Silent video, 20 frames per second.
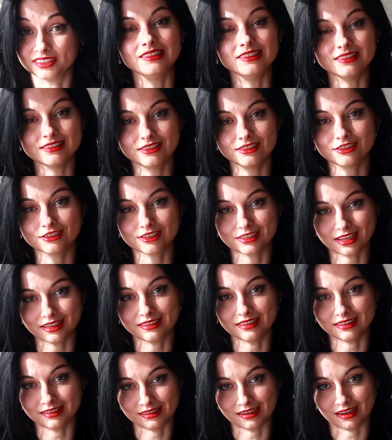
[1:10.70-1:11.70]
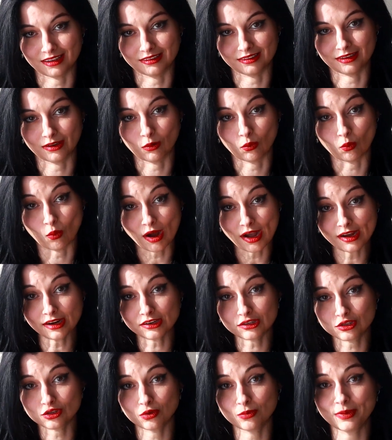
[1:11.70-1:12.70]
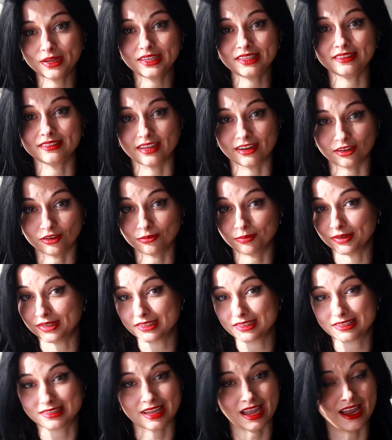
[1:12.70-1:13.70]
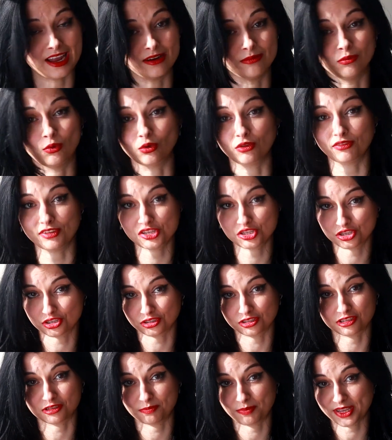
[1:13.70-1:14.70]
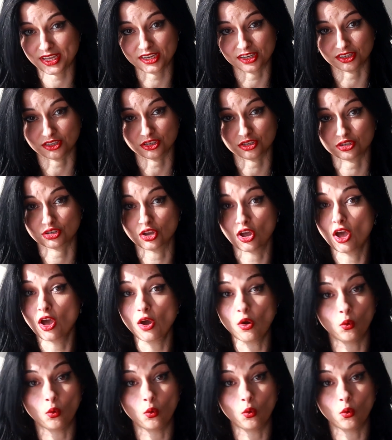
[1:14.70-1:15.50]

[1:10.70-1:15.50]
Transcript: Easier said than done. Why are so many therapists and motivational speakers